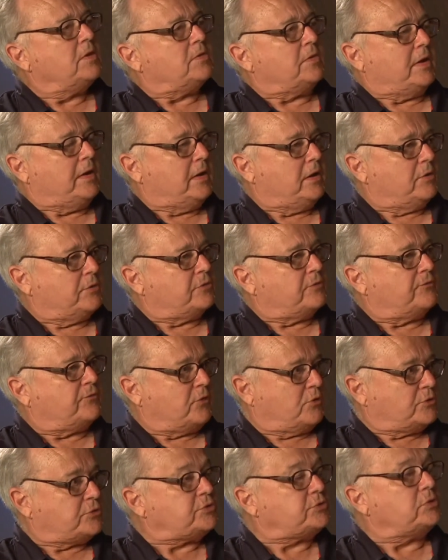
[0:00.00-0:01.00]
they held the
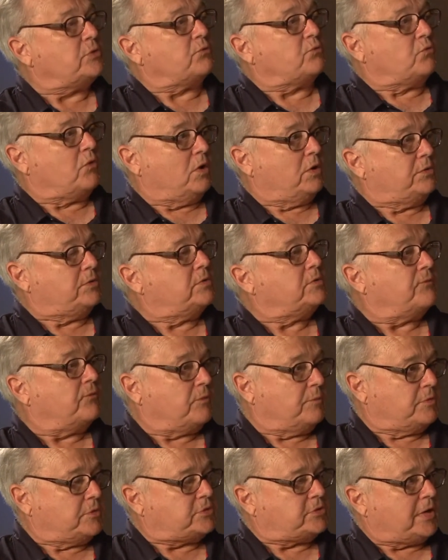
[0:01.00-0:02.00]
first run
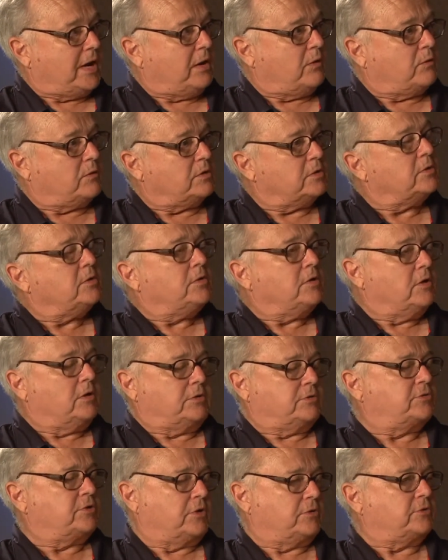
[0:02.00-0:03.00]
from the
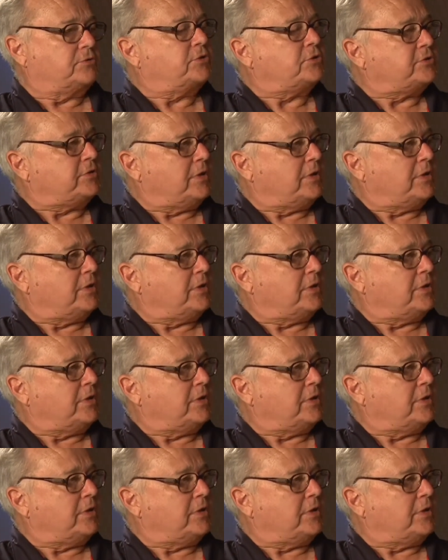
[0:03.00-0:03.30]
Tunnel to